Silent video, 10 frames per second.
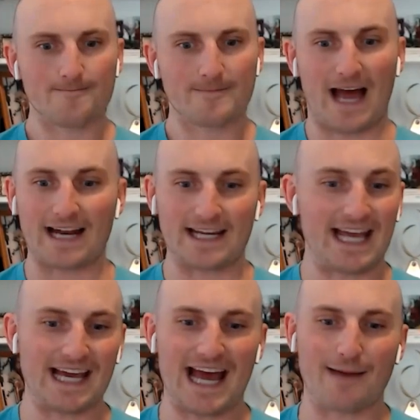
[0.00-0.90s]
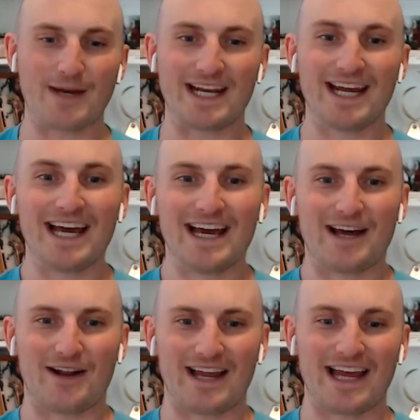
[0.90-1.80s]
Got so, it. Yeah, yeah. I mean,
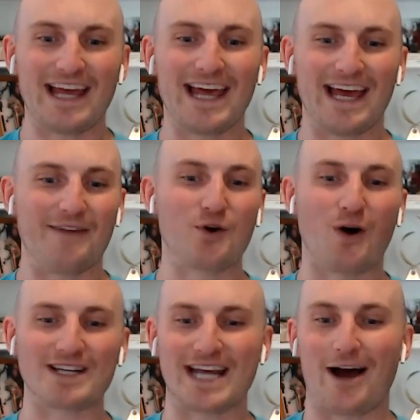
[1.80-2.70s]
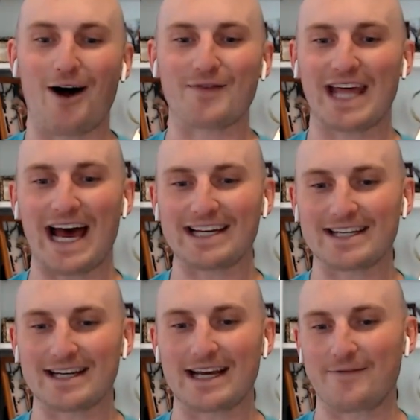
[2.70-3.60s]
if you want to say off of that,
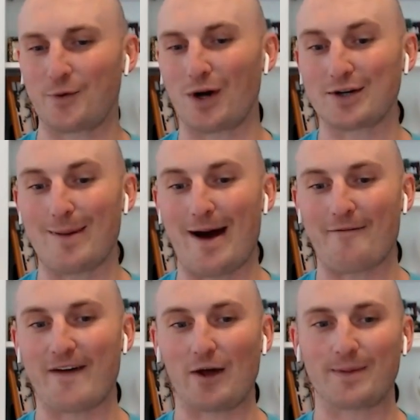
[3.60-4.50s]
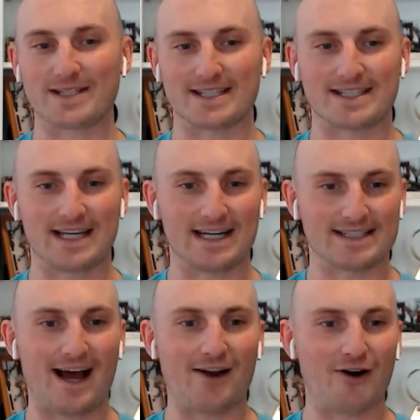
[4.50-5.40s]
if we want to talk about failed businesses,
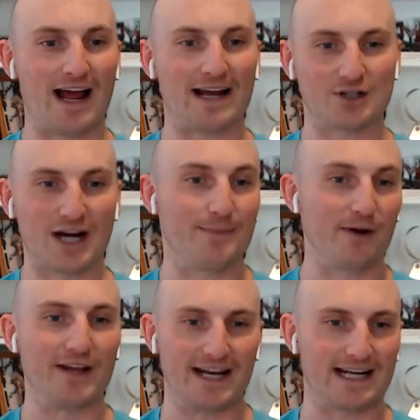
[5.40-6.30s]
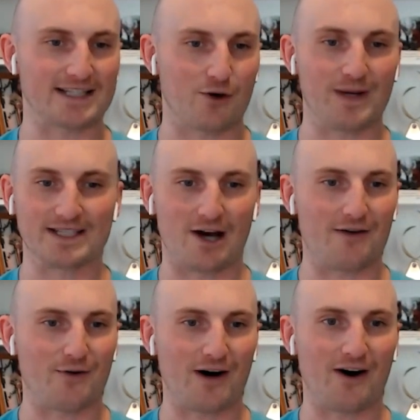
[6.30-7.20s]
Connor and I tried building an S O P
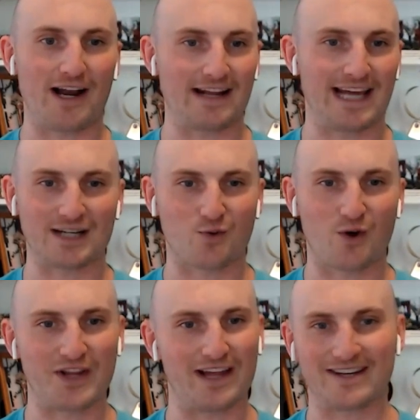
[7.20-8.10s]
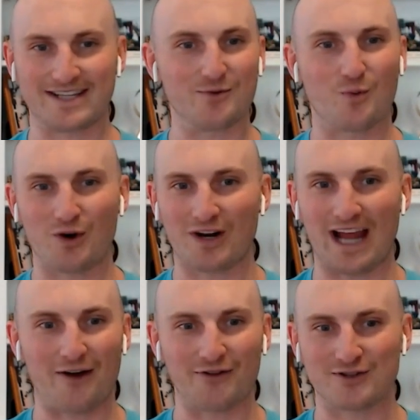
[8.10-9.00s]
software, and, and that's one that like didn't work
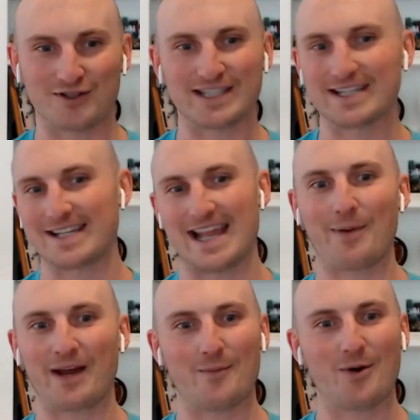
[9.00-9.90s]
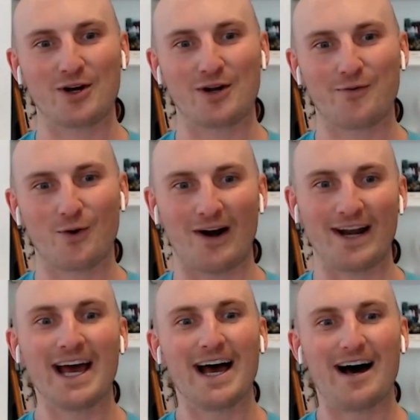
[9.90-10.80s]
out. There just isn't that big of a market for it.